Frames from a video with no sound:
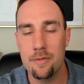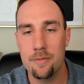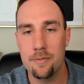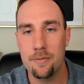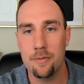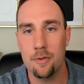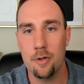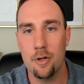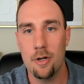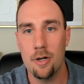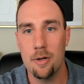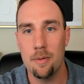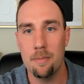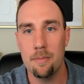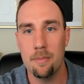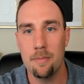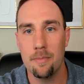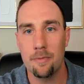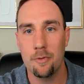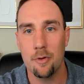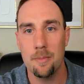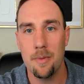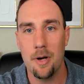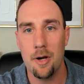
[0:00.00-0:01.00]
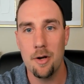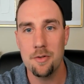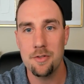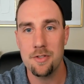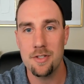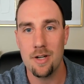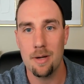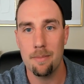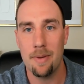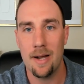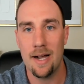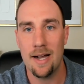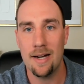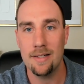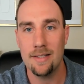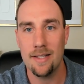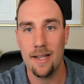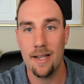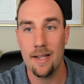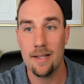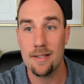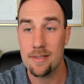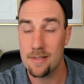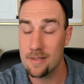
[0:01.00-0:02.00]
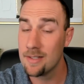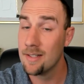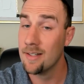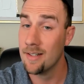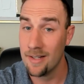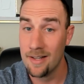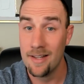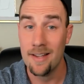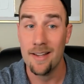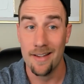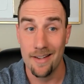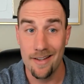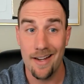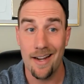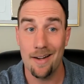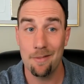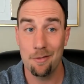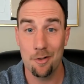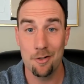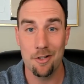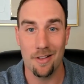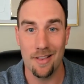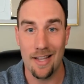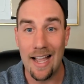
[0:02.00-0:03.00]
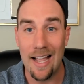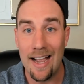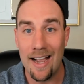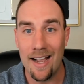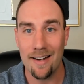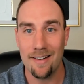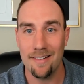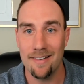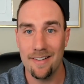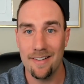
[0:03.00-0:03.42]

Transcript: from from hosting a podcast i've learned a lot